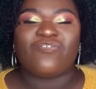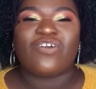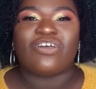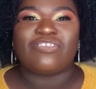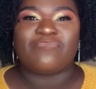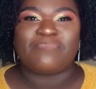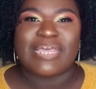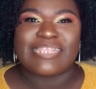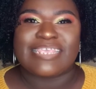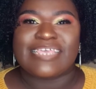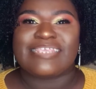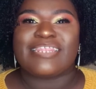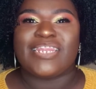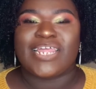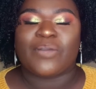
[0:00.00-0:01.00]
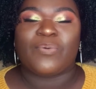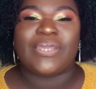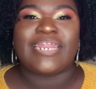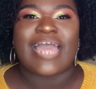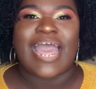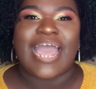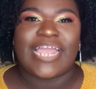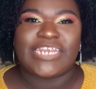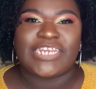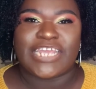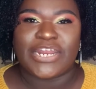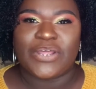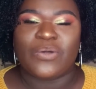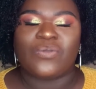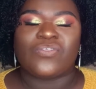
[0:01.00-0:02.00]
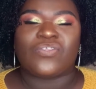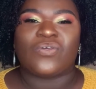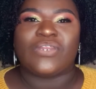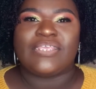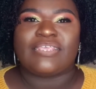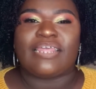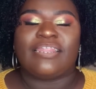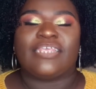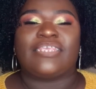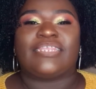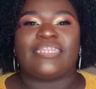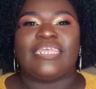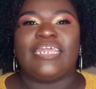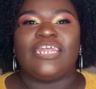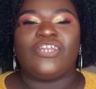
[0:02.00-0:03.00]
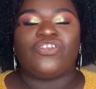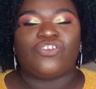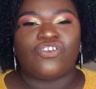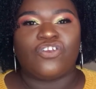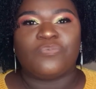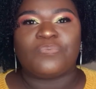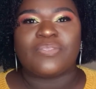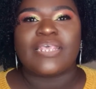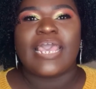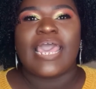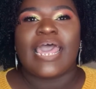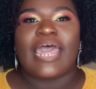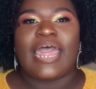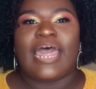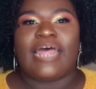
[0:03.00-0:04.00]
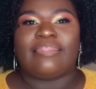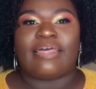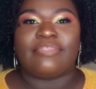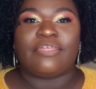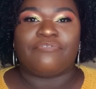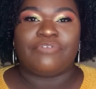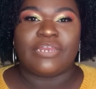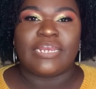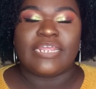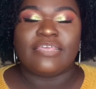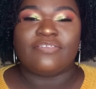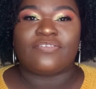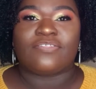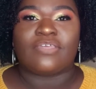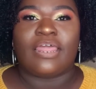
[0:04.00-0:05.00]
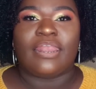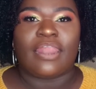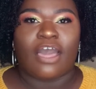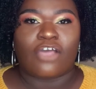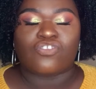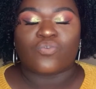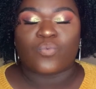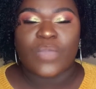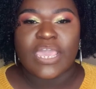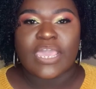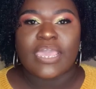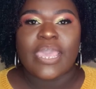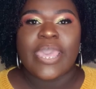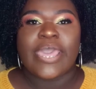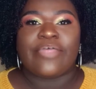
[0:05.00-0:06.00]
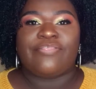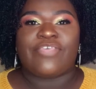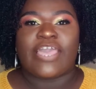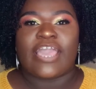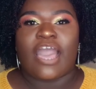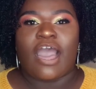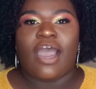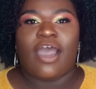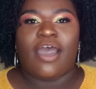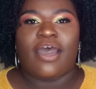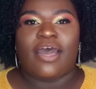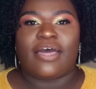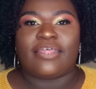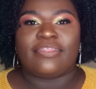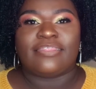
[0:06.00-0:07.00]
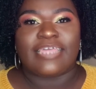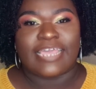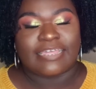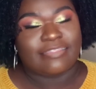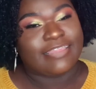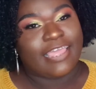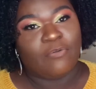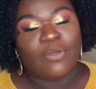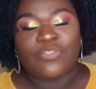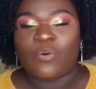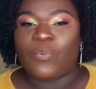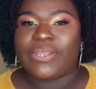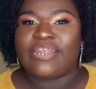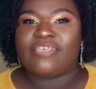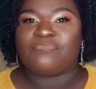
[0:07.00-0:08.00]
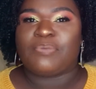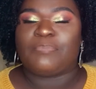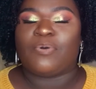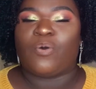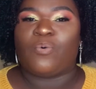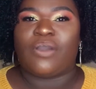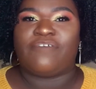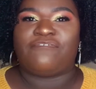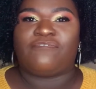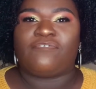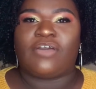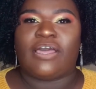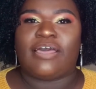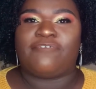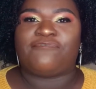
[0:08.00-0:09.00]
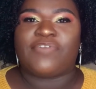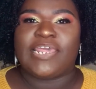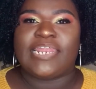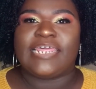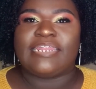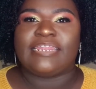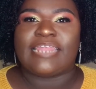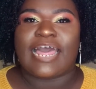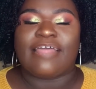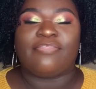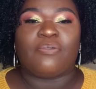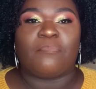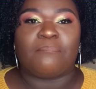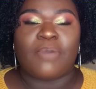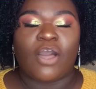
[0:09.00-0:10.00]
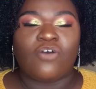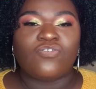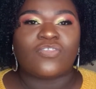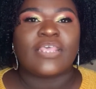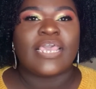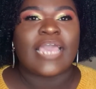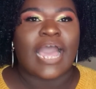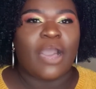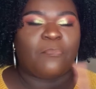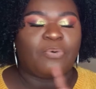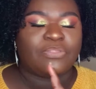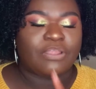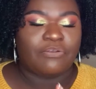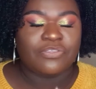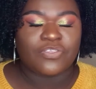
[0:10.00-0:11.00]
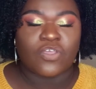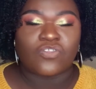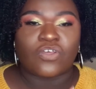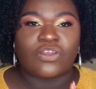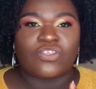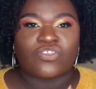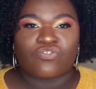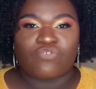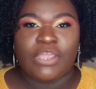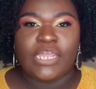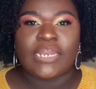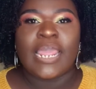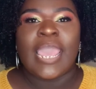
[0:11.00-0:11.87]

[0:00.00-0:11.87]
Cosmetics liquid eyeshadow. So these are the Steeler dupes that they released last week. They were the winners. People were feeling that the most. I'll put the results on the screen.